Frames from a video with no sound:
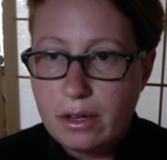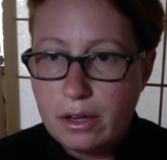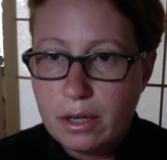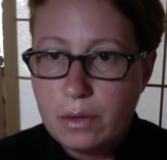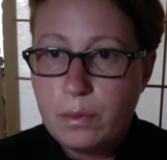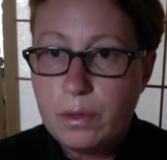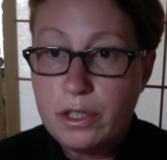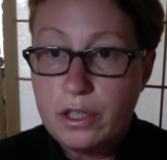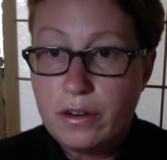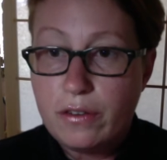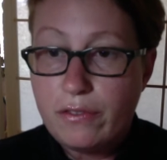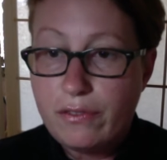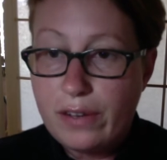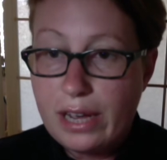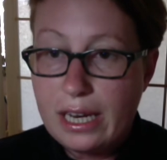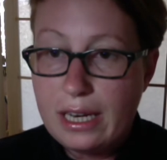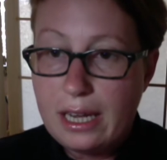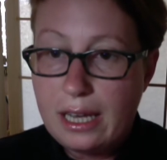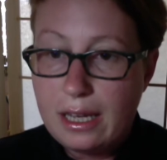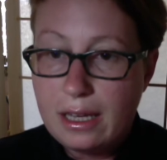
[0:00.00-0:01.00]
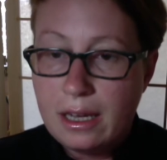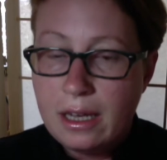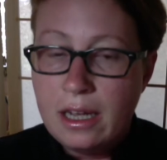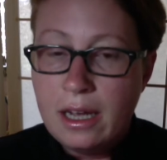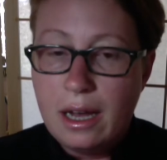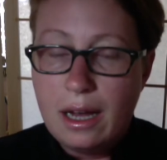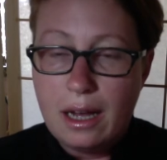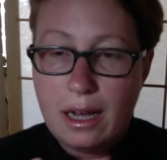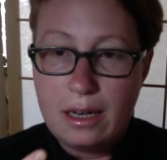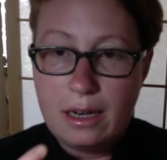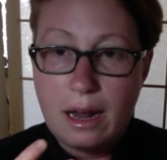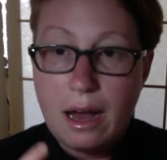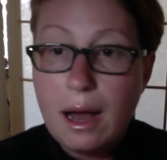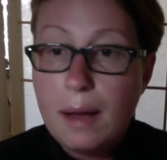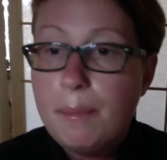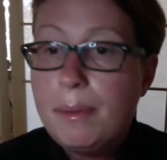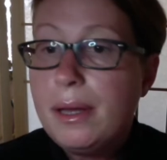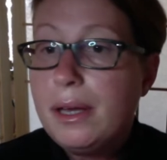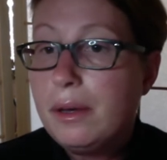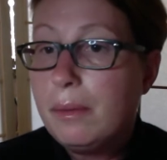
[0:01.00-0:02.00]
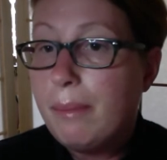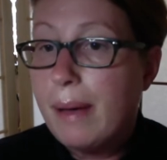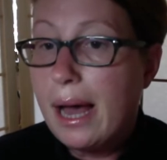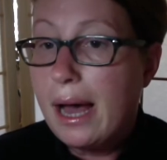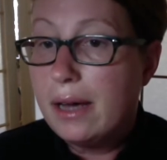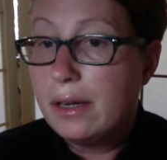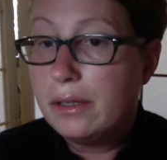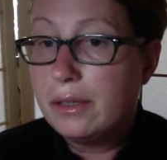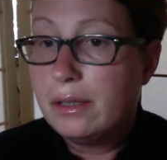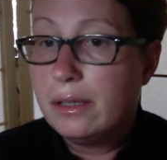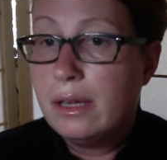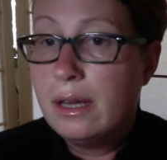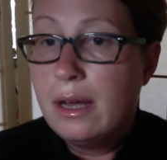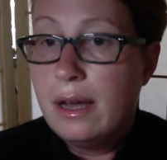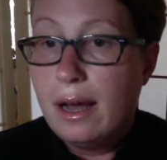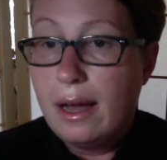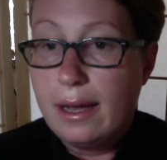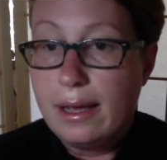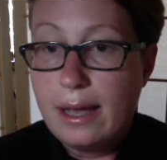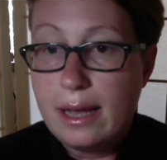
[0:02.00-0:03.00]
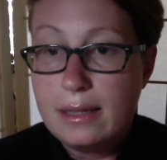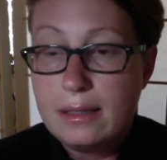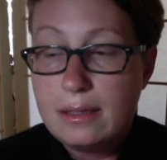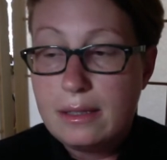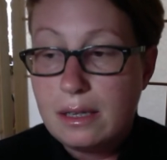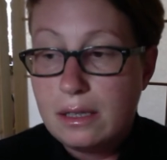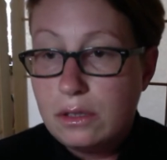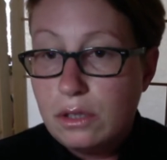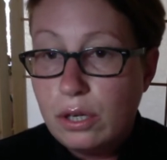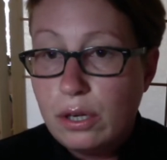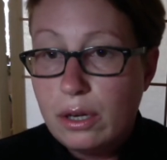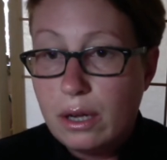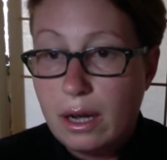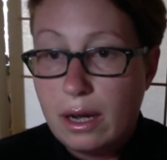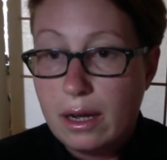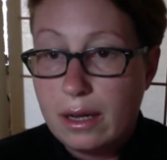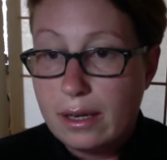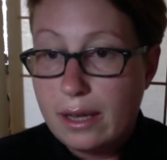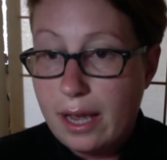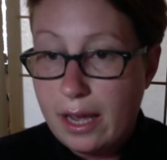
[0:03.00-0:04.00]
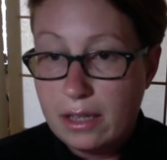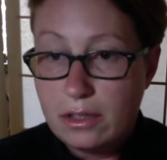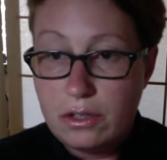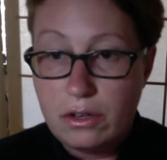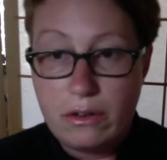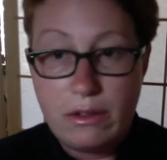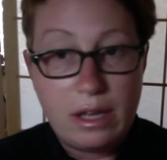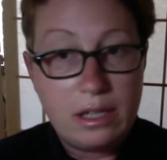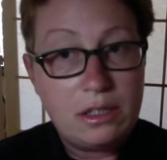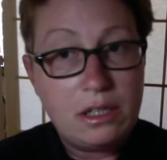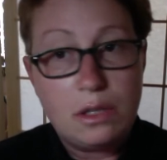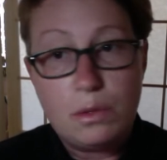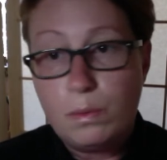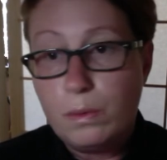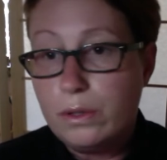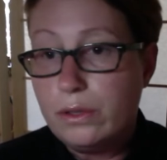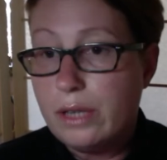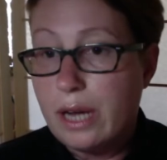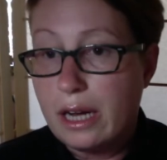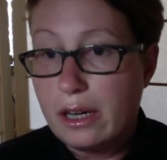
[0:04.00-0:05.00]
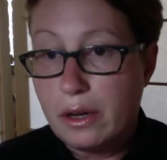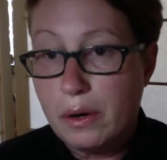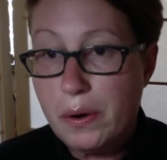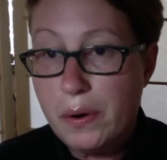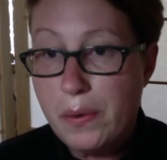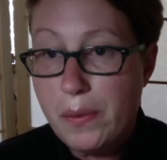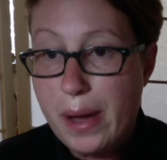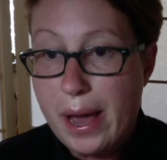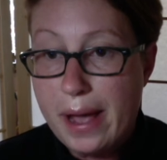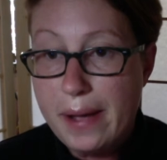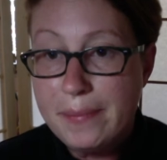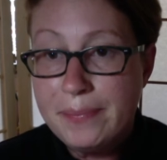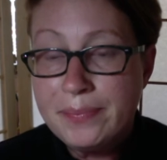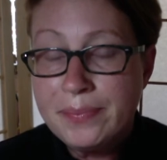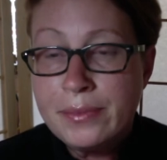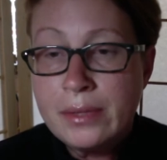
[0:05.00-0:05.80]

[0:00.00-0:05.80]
good when you're fighting an uphill battle against a cancer that just will not go away.